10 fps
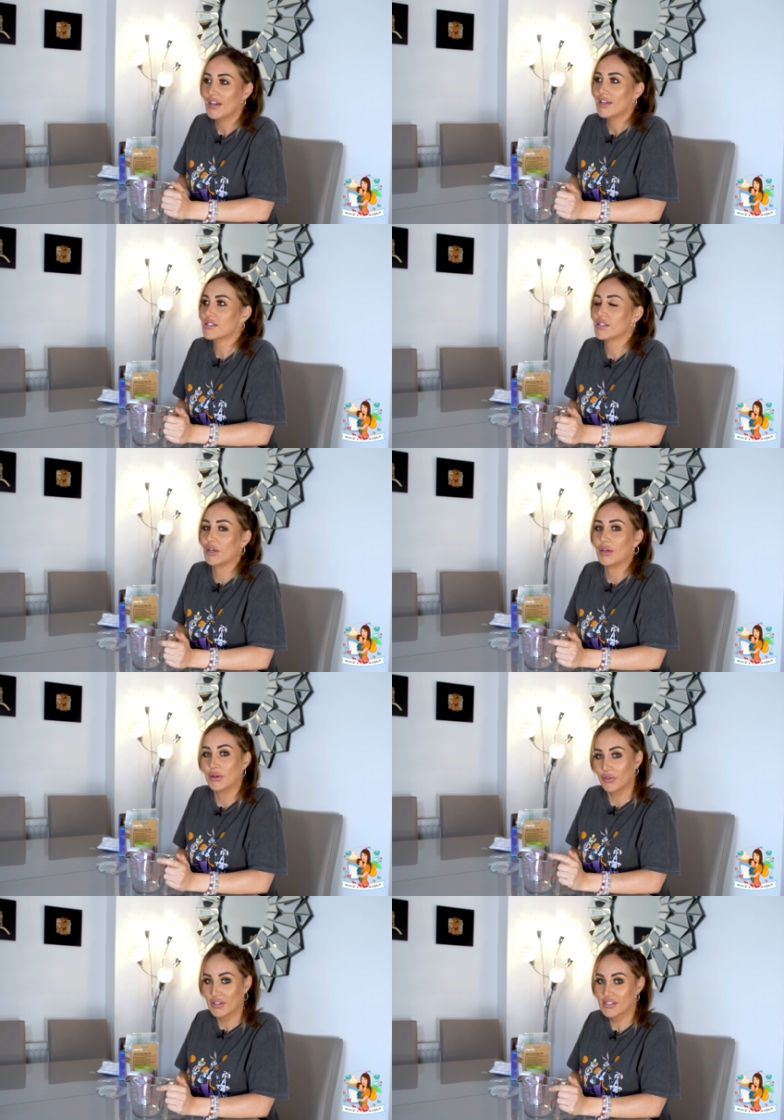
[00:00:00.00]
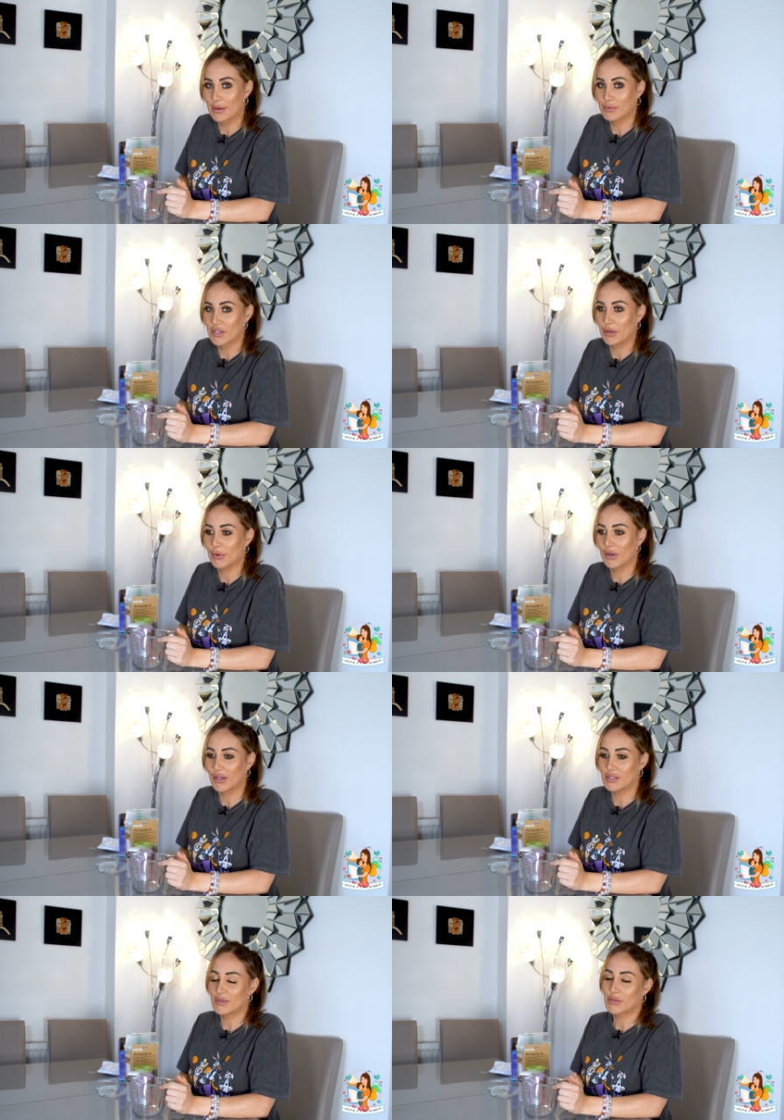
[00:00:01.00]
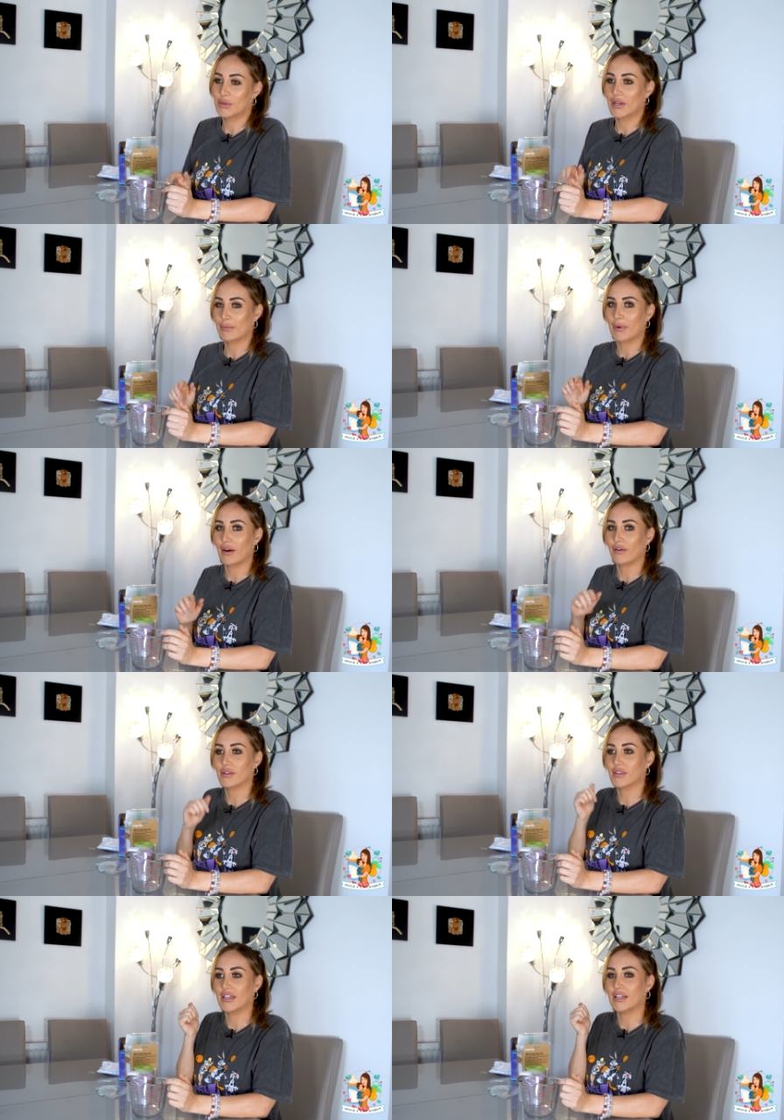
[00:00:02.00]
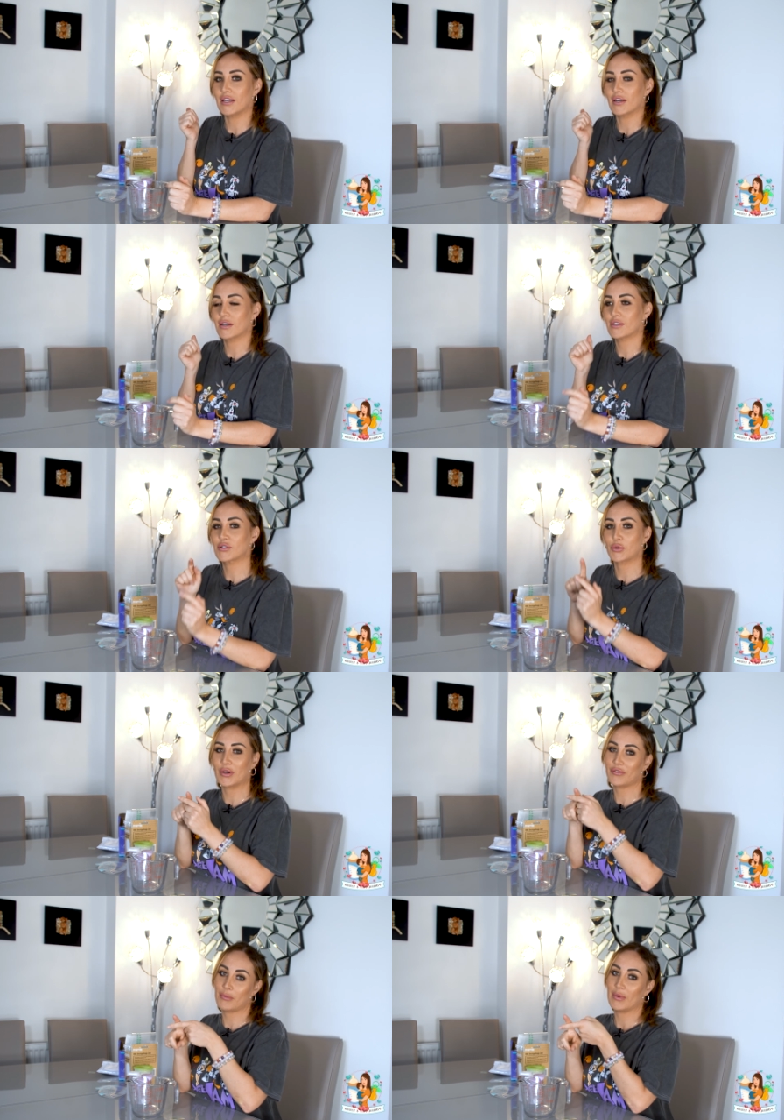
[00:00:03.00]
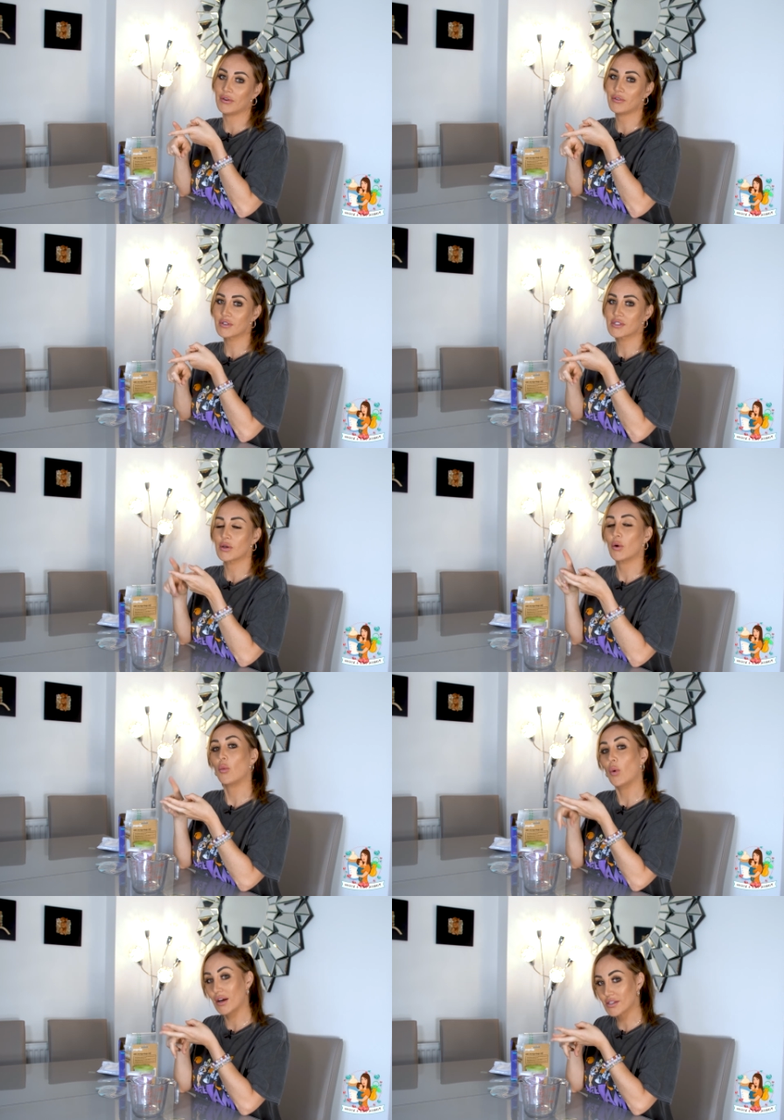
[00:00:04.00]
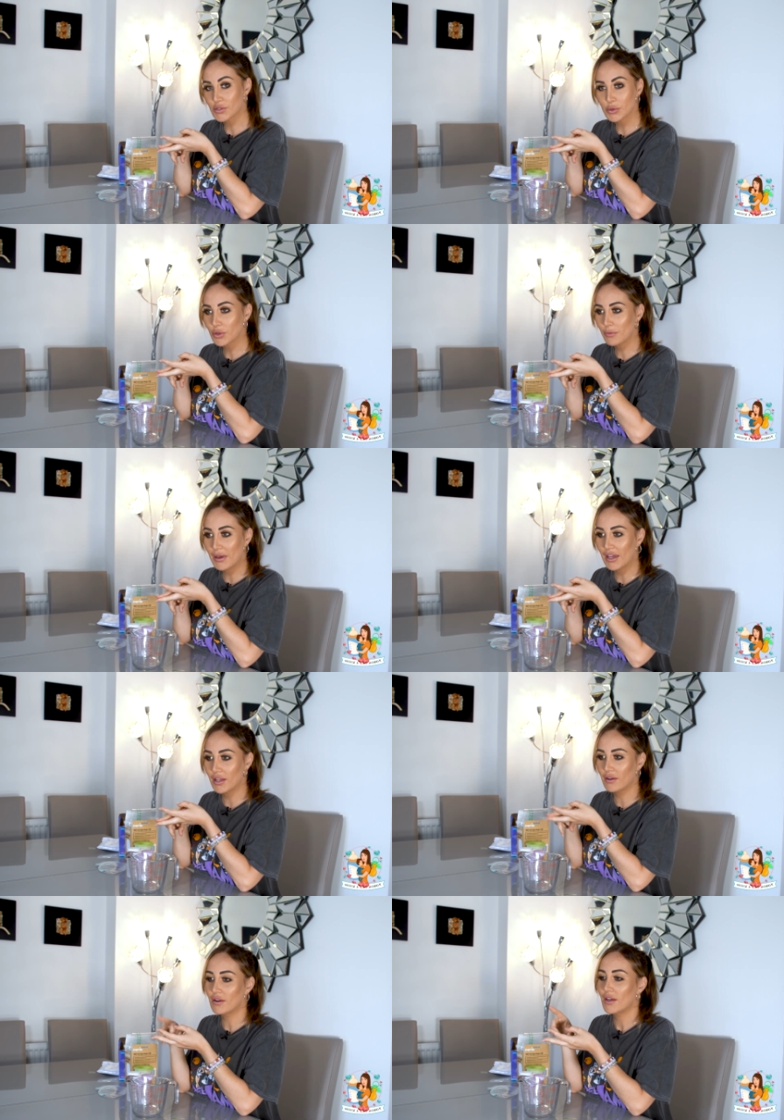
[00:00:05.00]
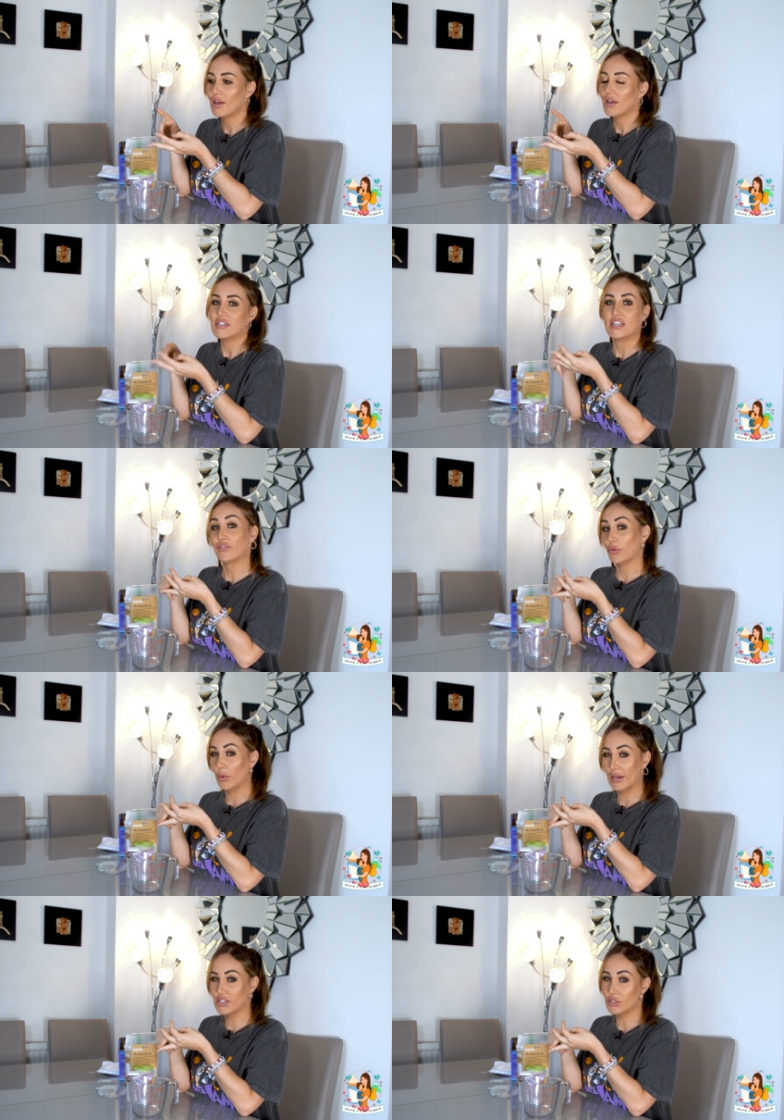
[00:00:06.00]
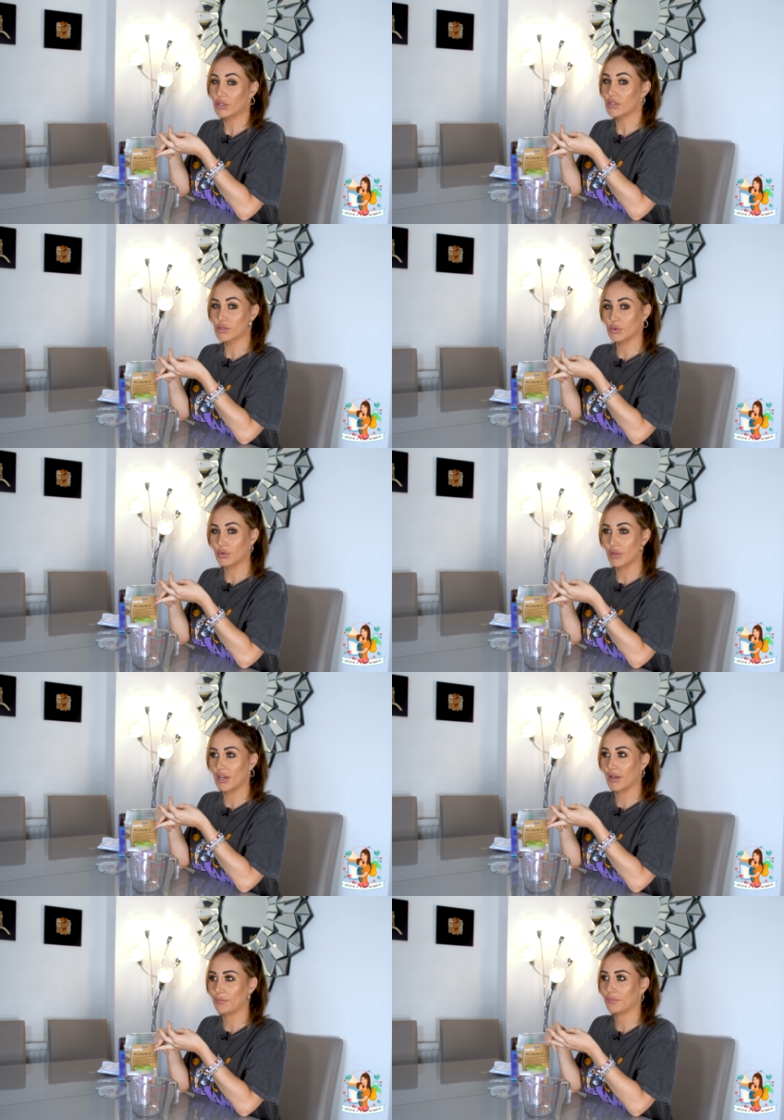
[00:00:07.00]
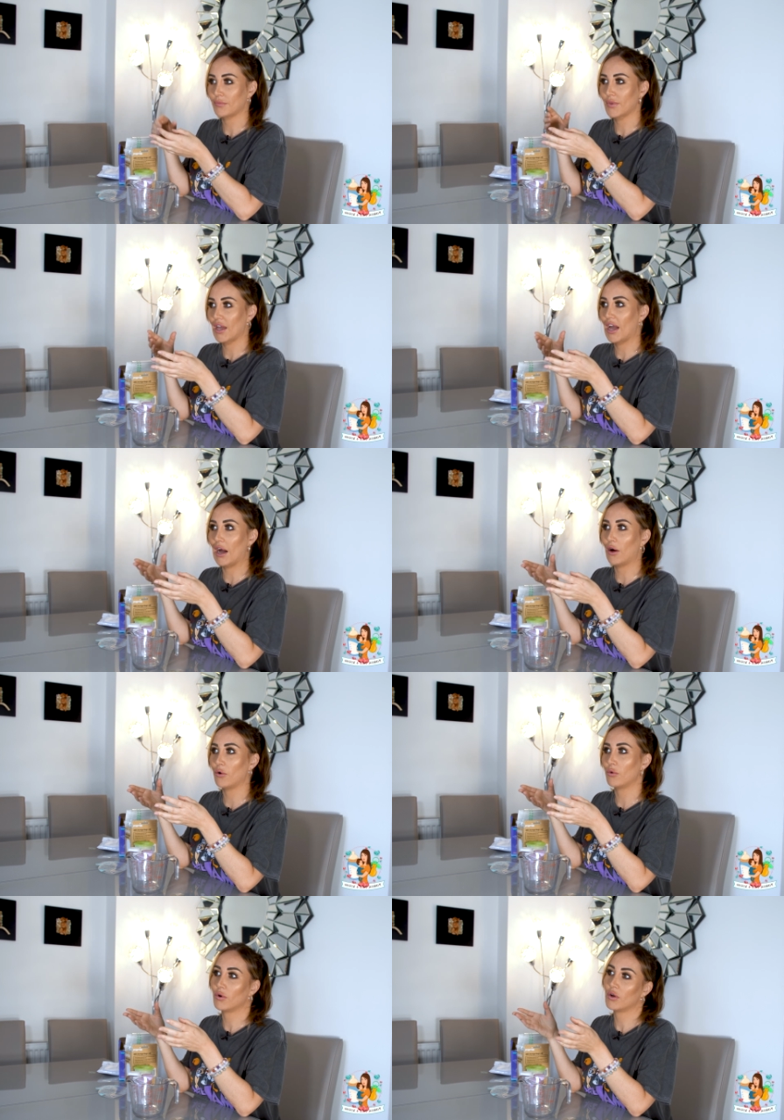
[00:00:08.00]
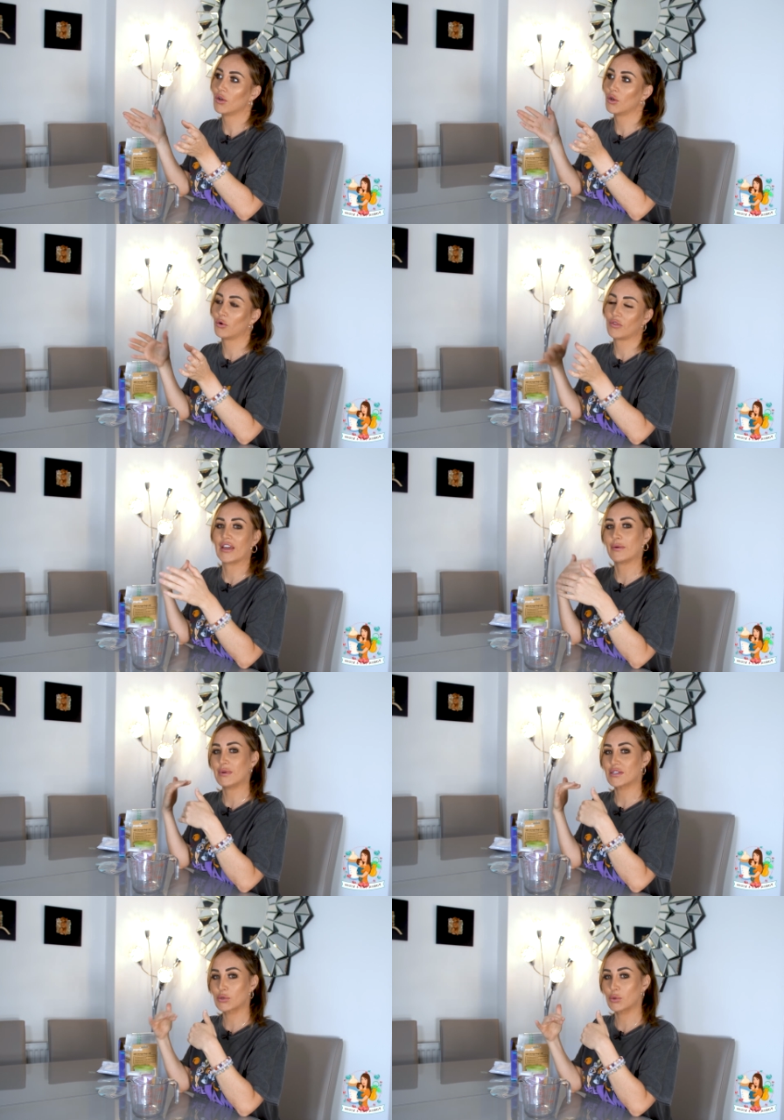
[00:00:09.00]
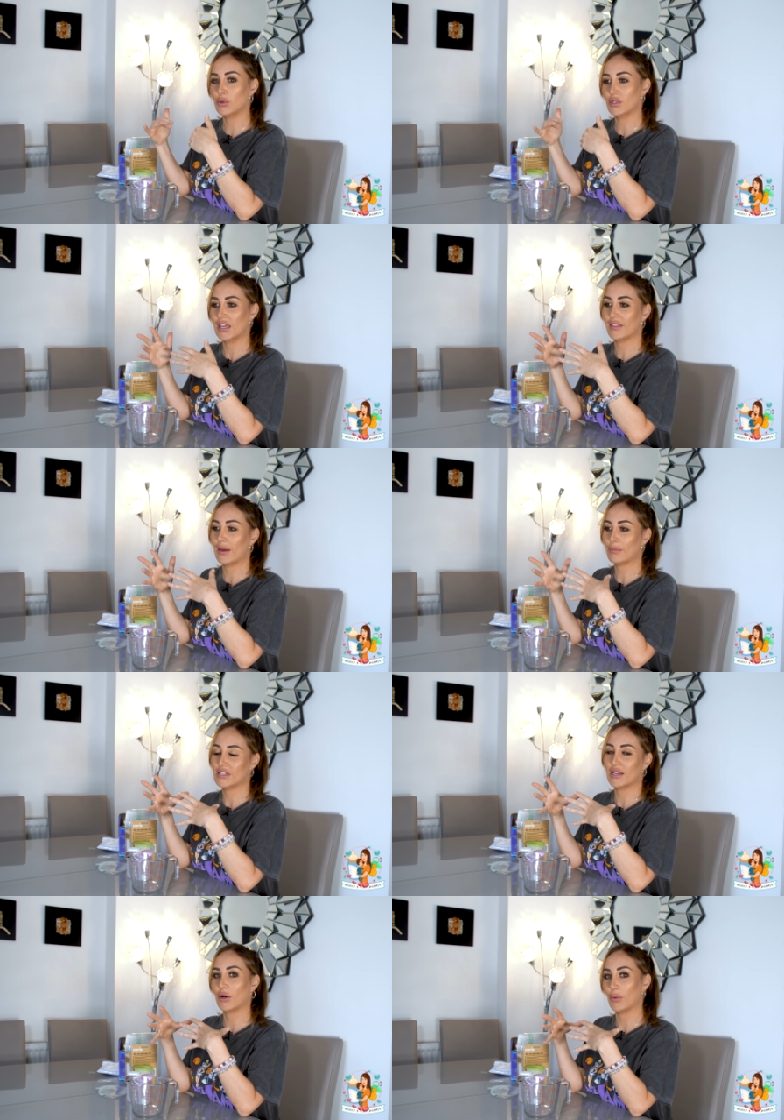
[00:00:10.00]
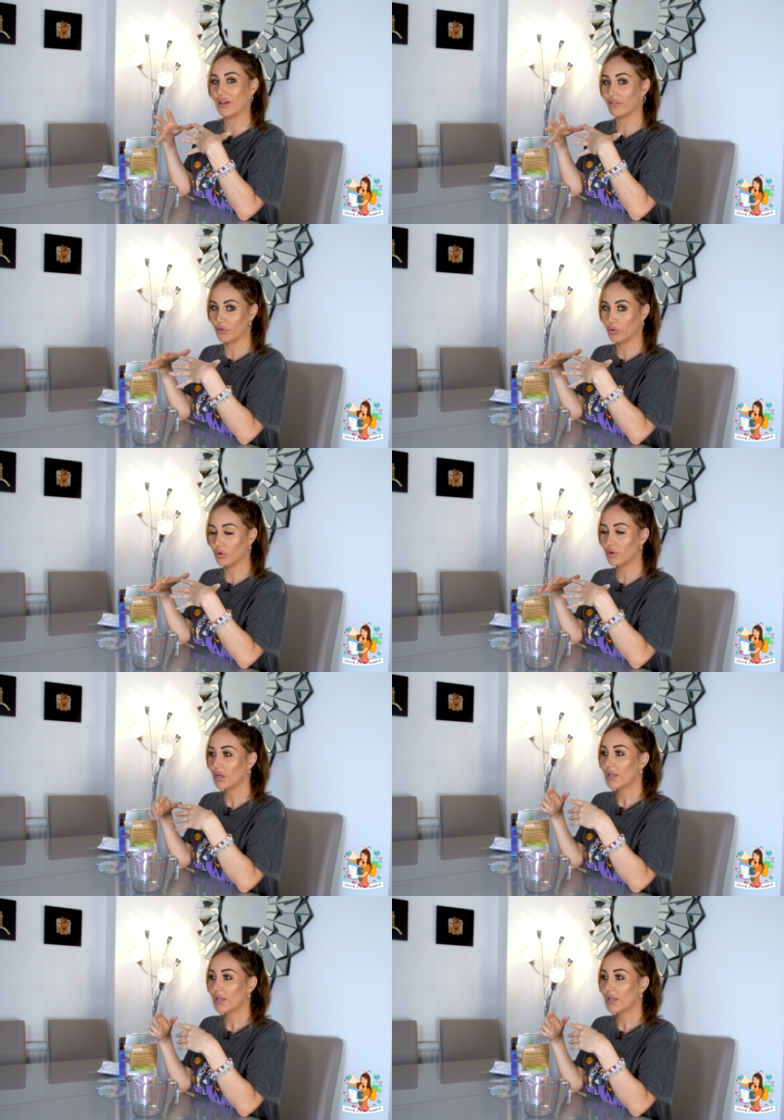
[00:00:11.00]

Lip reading: So on this episode, we're going to be talking about the storing of the milks, what I store them in, different ways you can store them, how long they can be stored in that particular way for,